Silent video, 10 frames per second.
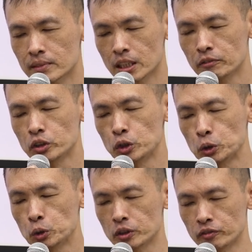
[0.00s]
If you
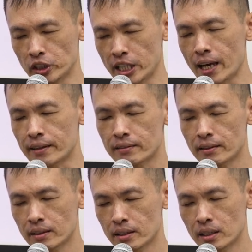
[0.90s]
choose to forget,
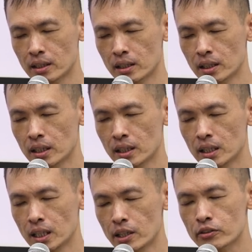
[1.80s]

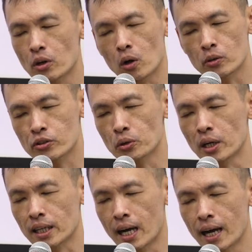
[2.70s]
it is also a
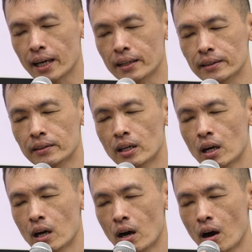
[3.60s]
kind
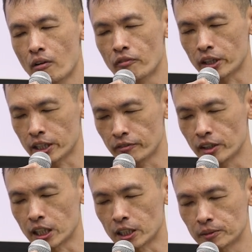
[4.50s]
of
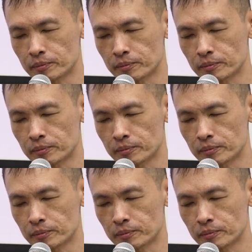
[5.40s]
forgiving.